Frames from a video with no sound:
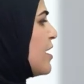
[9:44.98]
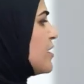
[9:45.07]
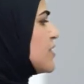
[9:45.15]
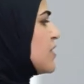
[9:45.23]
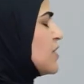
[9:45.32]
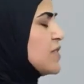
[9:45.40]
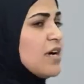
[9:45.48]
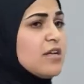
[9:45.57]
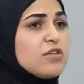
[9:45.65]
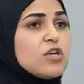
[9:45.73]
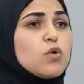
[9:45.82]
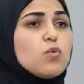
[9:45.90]
X-ray
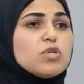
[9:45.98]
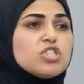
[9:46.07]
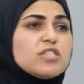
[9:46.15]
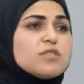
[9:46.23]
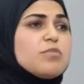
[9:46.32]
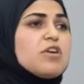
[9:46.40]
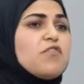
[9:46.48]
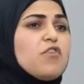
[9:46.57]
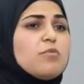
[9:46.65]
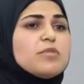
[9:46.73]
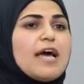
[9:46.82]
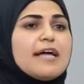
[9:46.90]
scattering, which is
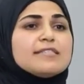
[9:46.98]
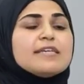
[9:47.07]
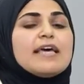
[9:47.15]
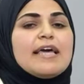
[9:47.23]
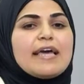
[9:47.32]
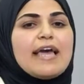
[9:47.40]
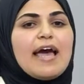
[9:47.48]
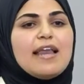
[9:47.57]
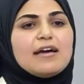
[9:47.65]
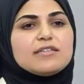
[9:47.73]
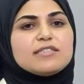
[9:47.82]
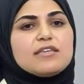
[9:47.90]
performed at
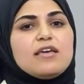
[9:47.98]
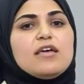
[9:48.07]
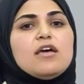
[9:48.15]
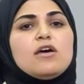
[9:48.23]
Galaxy.